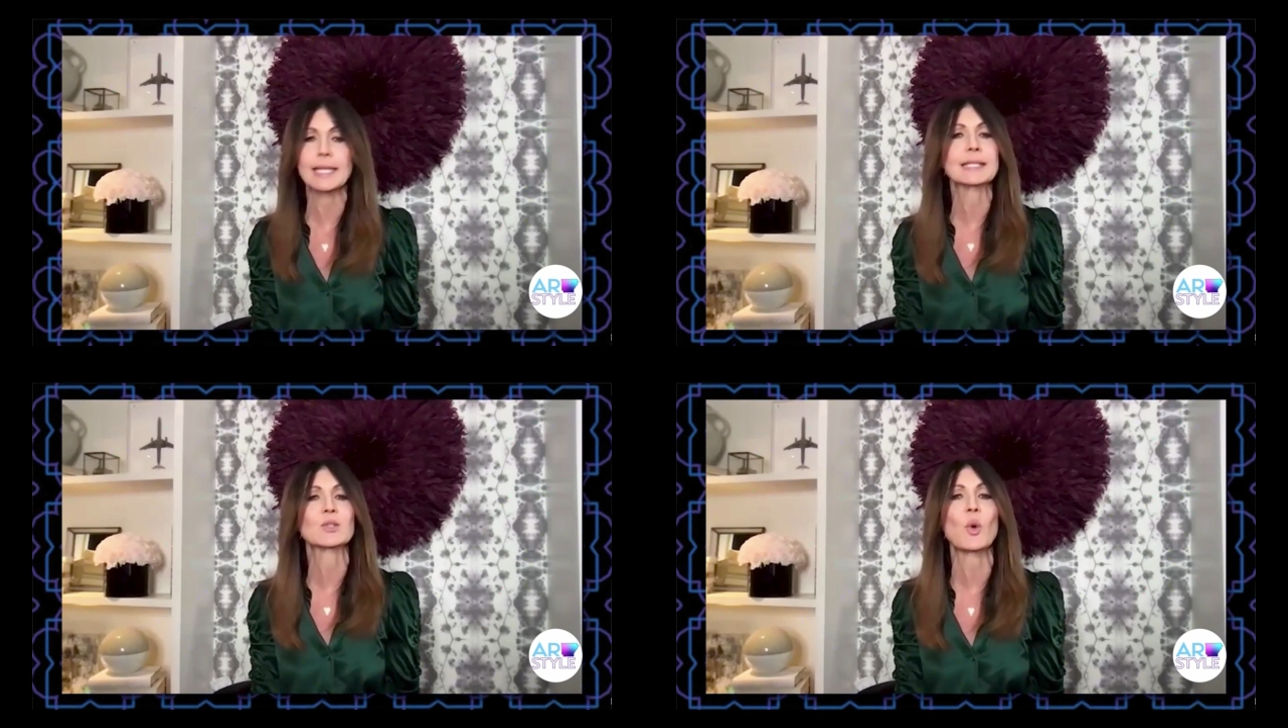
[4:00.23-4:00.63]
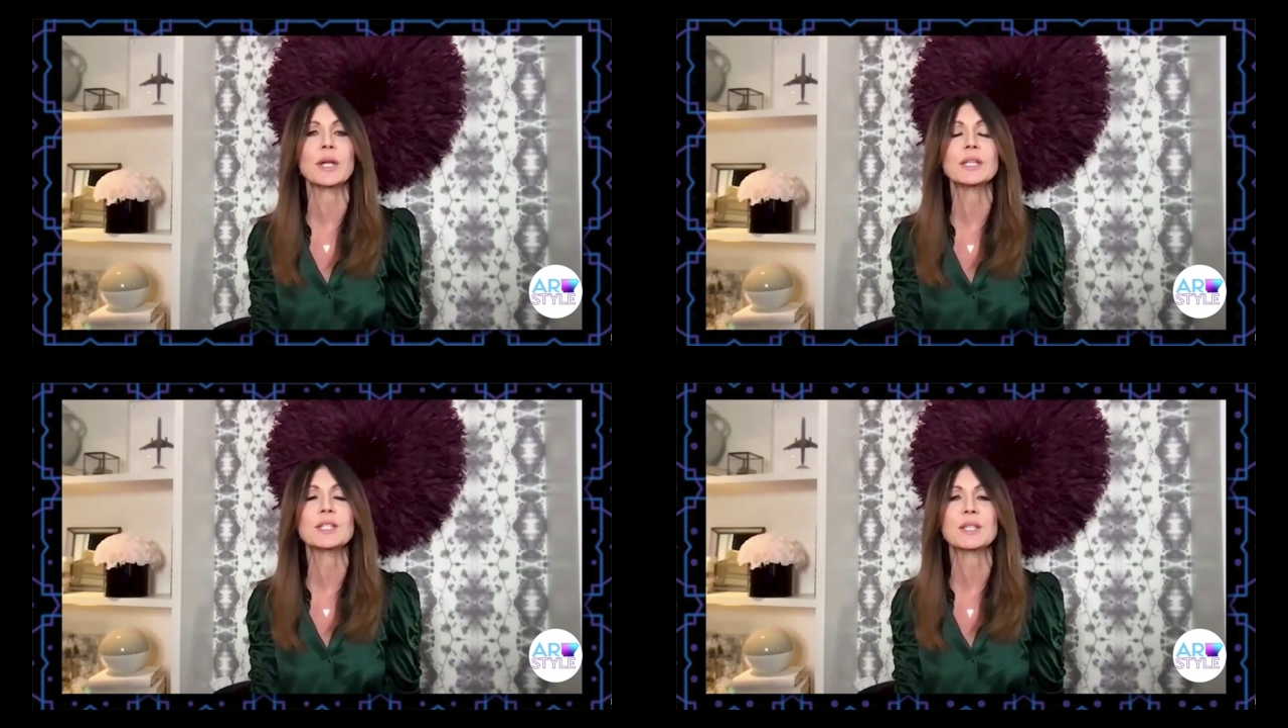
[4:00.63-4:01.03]
it's
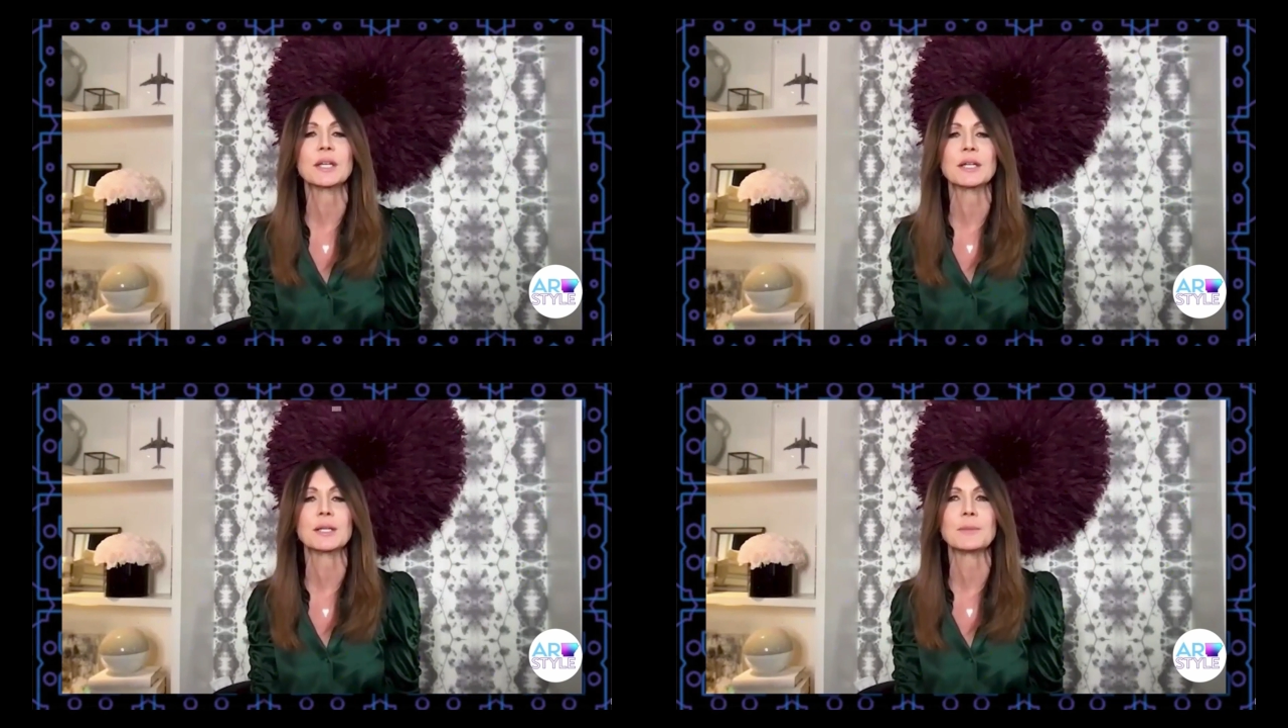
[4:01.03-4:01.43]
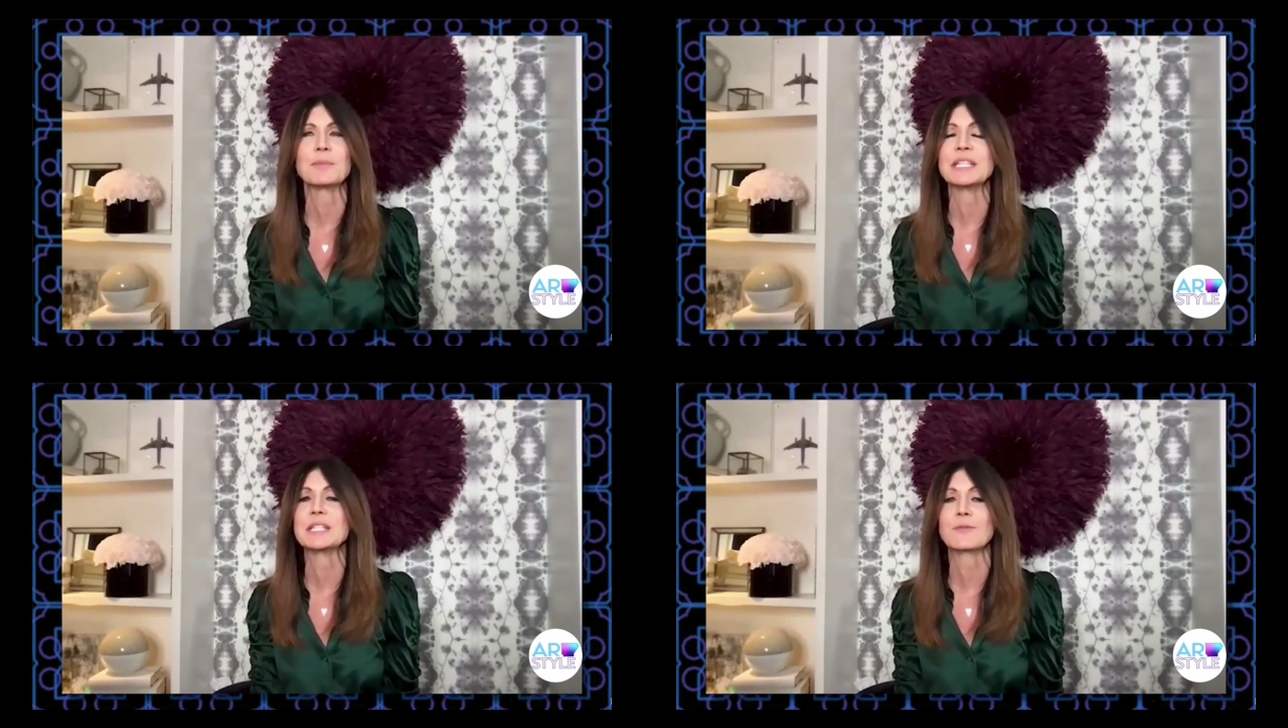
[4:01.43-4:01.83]
going to
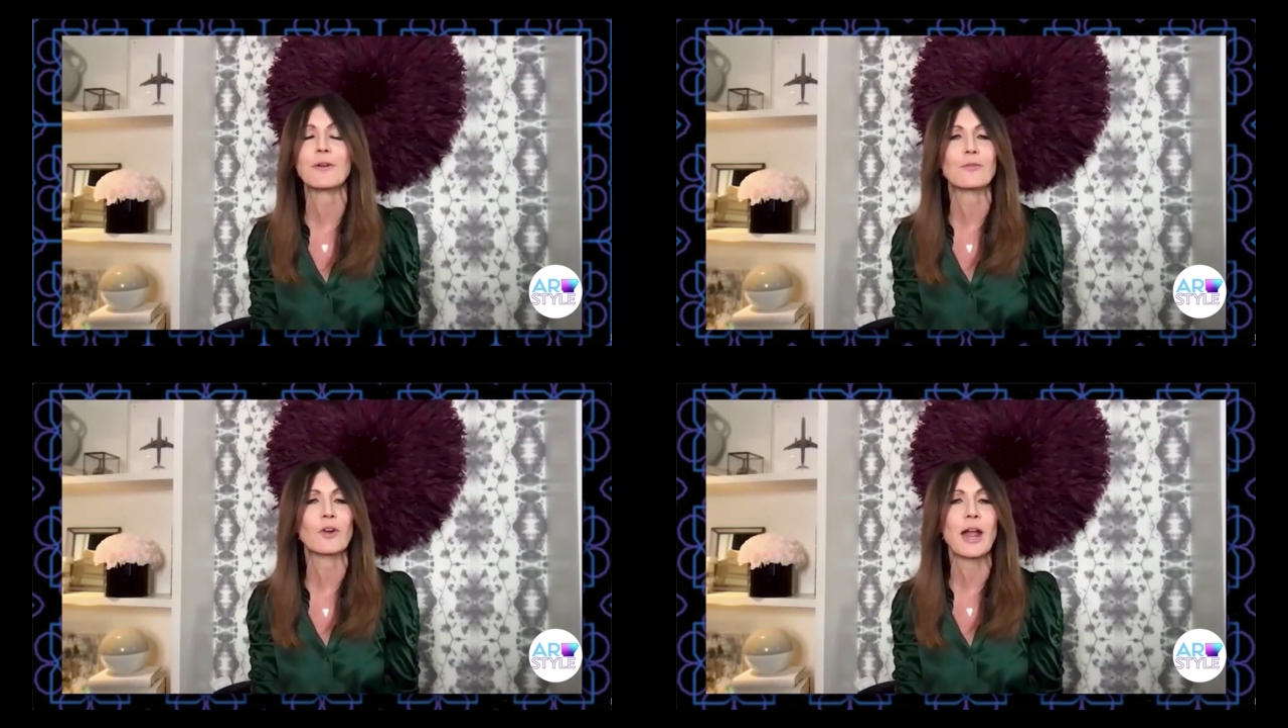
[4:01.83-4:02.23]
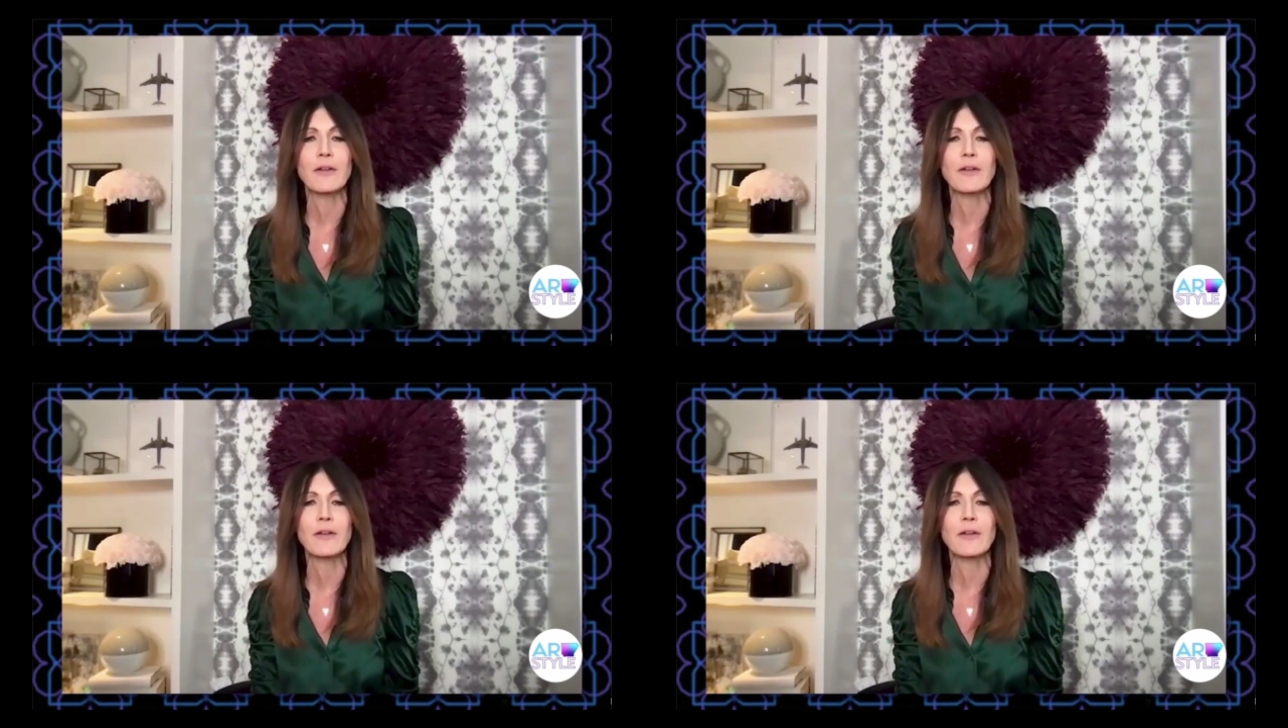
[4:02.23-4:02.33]
be different for